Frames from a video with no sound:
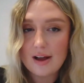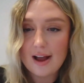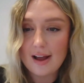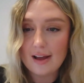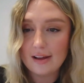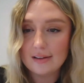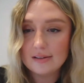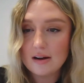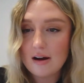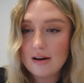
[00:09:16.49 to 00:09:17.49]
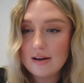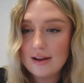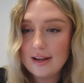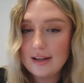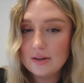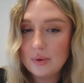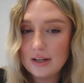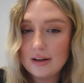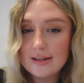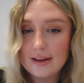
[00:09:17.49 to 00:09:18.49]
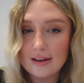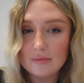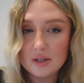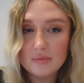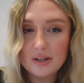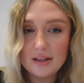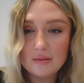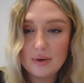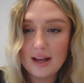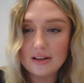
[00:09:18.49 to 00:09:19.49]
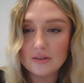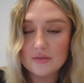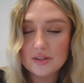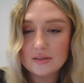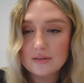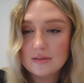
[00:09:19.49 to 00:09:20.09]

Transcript: and I quite like it. I'm going to put it in the playoffs.